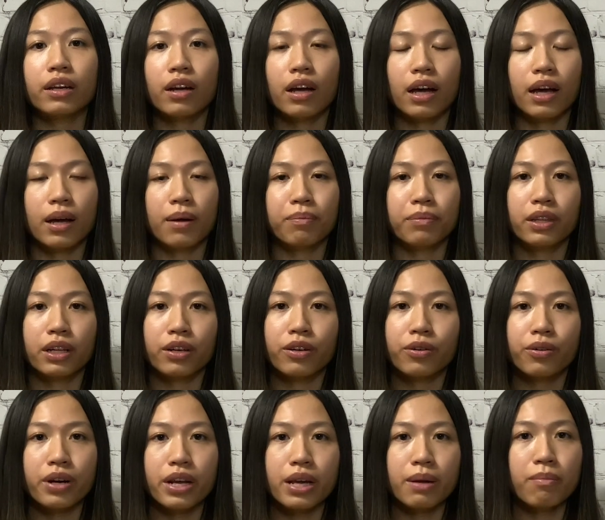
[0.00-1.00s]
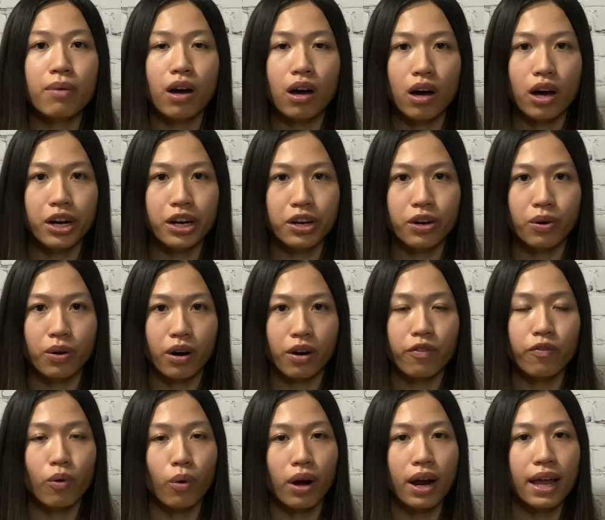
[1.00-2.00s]
um, the cream on your
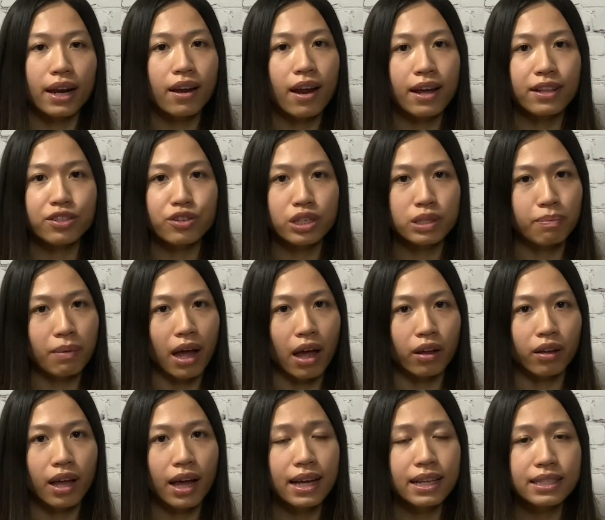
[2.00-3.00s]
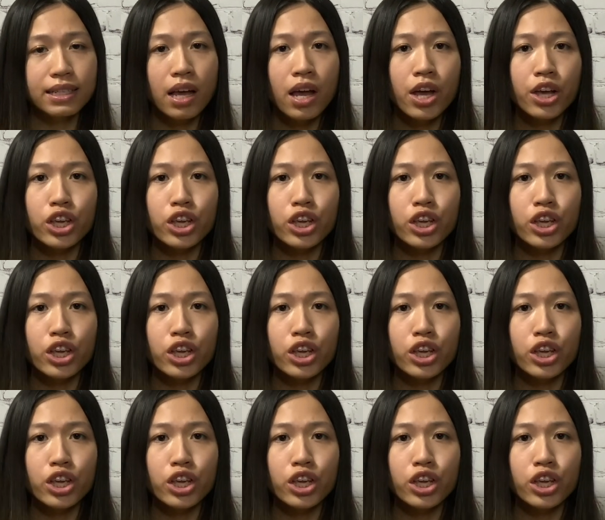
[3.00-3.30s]
forehead lines or smile lines,